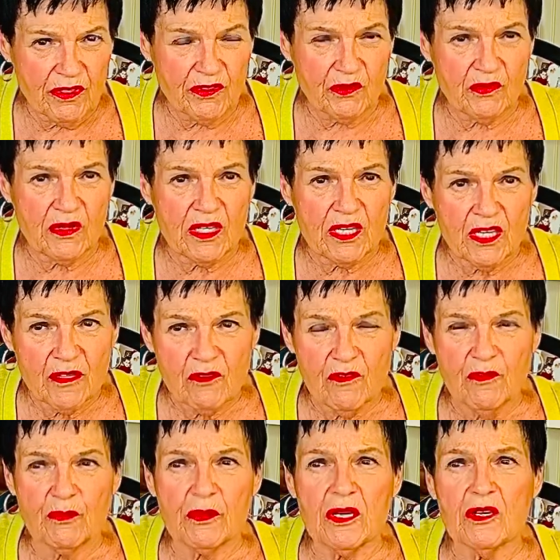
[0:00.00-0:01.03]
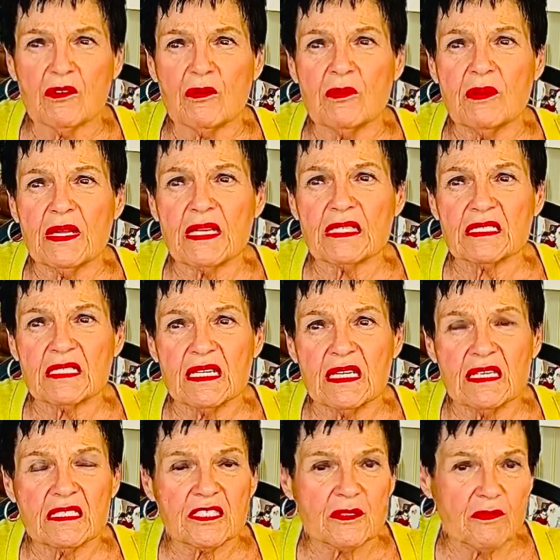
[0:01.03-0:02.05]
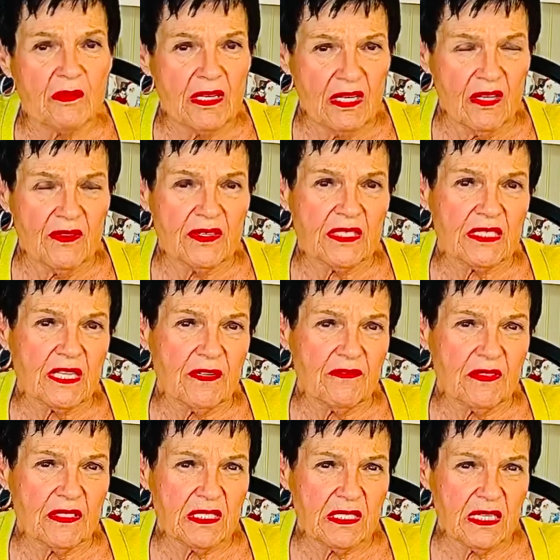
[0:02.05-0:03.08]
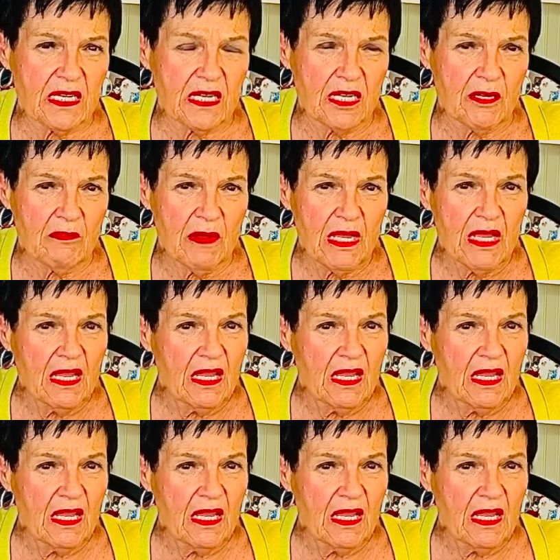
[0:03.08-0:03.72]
to recover from codependency is some healthy self-esteem